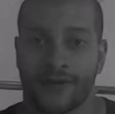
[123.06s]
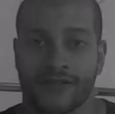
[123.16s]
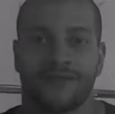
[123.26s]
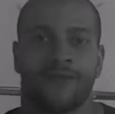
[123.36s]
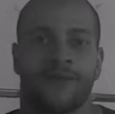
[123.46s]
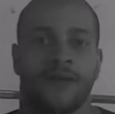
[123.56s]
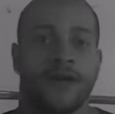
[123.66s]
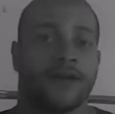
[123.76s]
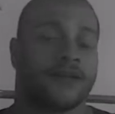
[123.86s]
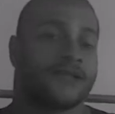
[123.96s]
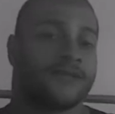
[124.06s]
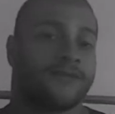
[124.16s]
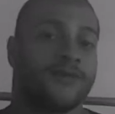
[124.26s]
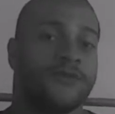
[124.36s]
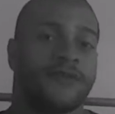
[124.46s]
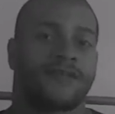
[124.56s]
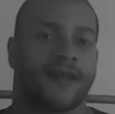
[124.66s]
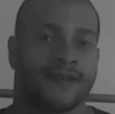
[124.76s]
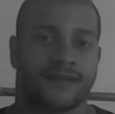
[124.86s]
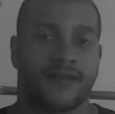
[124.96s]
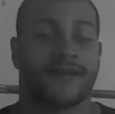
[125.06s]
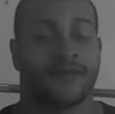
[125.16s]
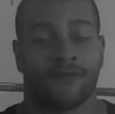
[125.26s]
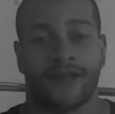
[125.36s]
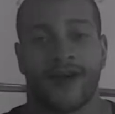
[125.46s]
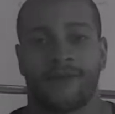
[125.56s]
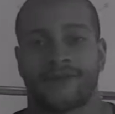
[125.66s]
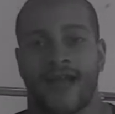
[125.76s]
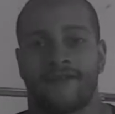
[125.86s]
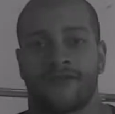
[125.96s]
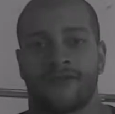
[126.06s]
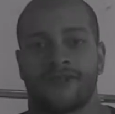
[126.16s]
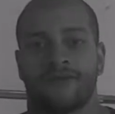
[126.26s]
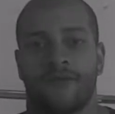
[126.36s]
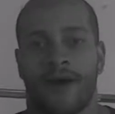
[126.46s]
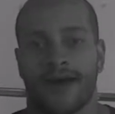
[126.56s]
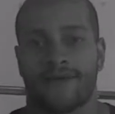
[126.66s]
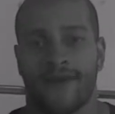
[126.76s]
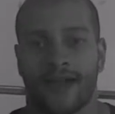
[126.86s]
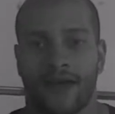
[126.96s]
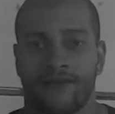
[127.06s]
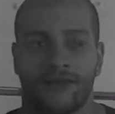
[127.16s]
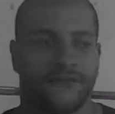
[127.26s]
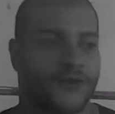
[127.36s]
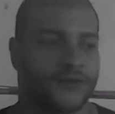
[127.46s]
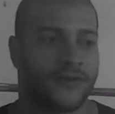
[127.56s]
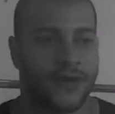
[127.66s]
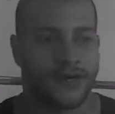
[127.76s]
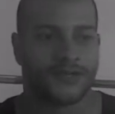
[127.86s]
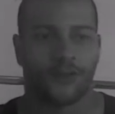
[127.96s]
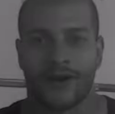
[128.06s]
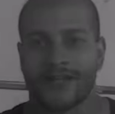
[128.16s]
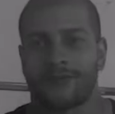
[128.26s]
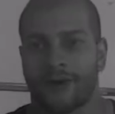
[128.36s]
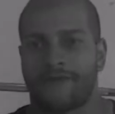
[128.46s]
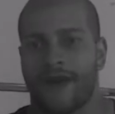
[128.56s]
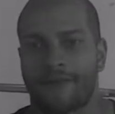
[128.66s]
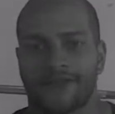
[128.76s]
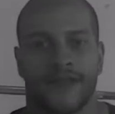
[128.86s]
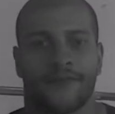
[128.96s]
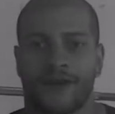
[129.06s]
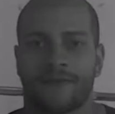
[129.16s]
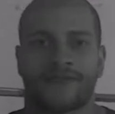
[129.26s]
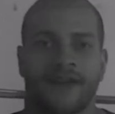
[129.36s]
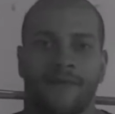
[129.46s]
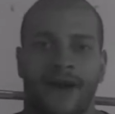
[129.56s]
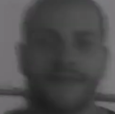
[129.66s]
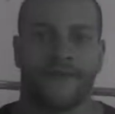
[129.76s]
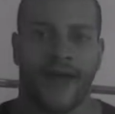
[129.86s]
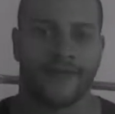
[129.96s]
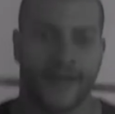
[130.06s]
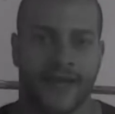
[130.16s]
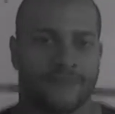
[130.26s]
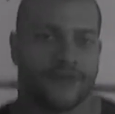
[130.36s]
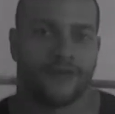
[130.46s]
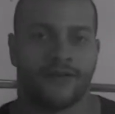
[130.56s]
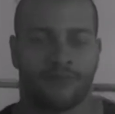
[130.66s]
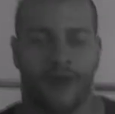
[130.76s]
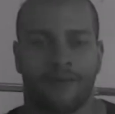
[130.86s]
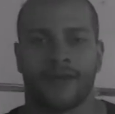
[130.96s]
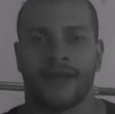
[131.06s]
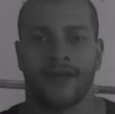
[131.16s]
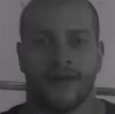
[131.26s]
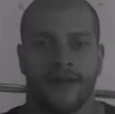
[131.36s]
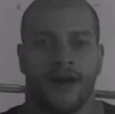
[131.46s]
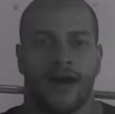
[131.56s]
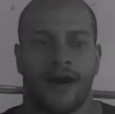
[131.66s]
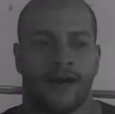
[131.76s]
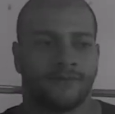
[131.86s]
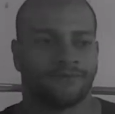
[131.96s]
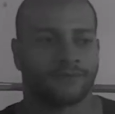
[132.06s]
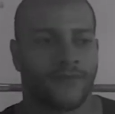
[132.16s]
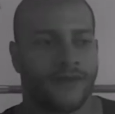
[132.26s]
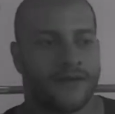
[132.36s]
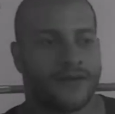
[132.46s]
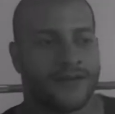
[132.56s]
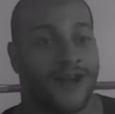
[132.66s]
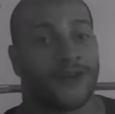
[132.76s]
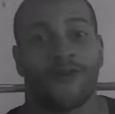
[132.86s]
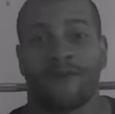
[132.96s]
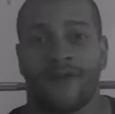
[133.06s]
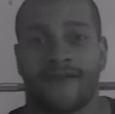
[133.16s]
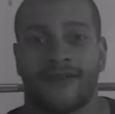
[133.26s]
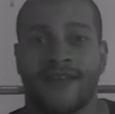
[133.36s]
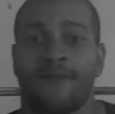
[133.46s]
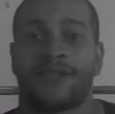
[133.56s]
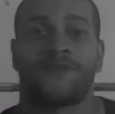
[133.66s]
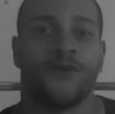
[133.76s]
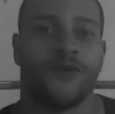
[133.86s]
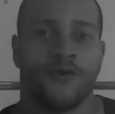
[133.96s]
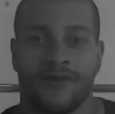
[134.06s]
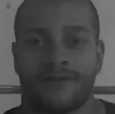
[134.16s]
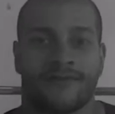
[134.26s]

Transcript: reasonable, because to do these things, I think it really helps to have a reasonable body fat level. If you're 20, 25%, 30% body fat, then you're probably not going to be able to eat much food,